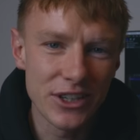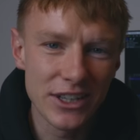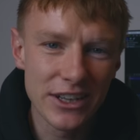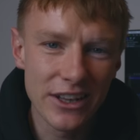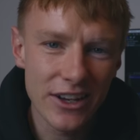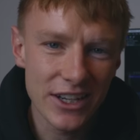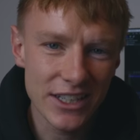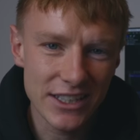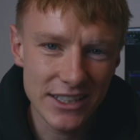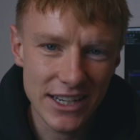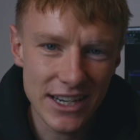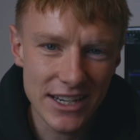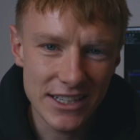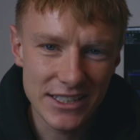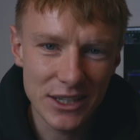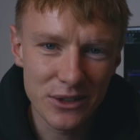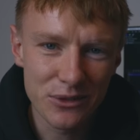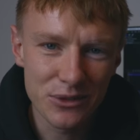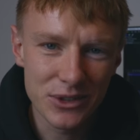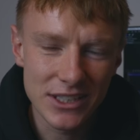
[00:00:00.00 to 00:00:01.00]
you'd like to get
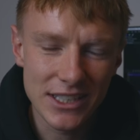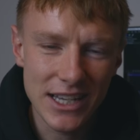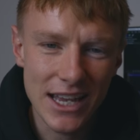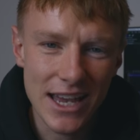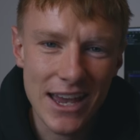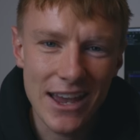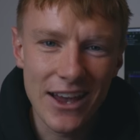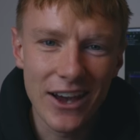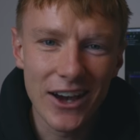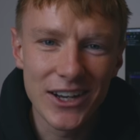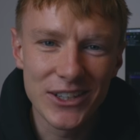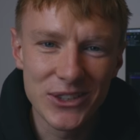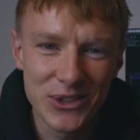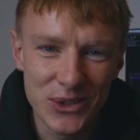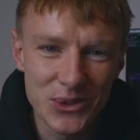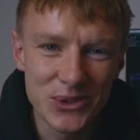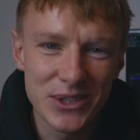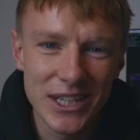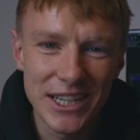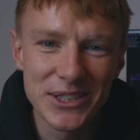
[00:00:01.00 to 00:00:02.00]
yourself a set, I
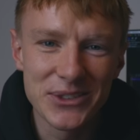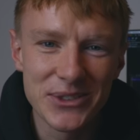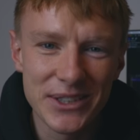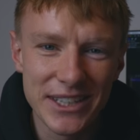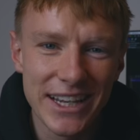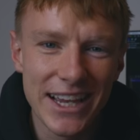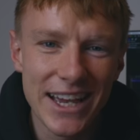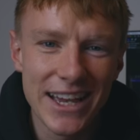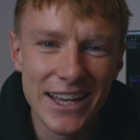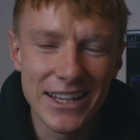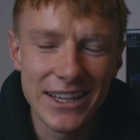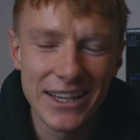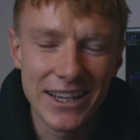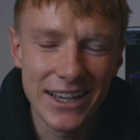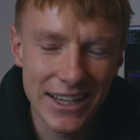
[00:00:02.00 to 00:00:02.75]
do genuinely get